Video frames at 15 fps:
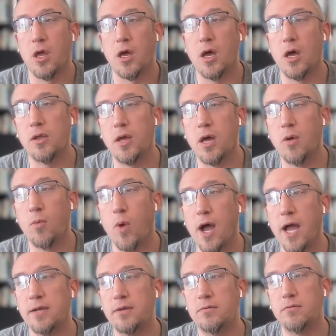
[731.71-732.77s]
a, a
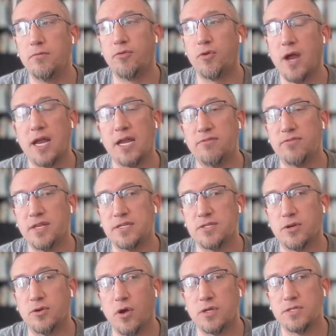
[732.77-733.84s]
wide variety of things
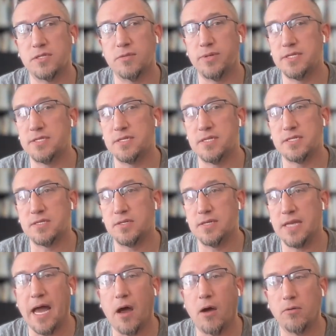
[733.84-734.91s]
across the business
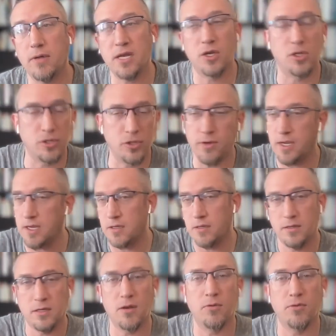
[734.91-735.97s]
now, including,
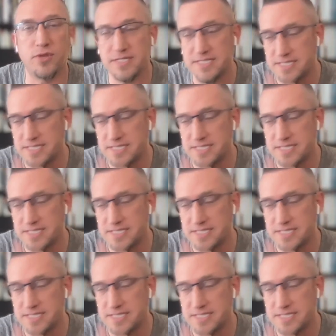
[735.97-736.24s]
you know, this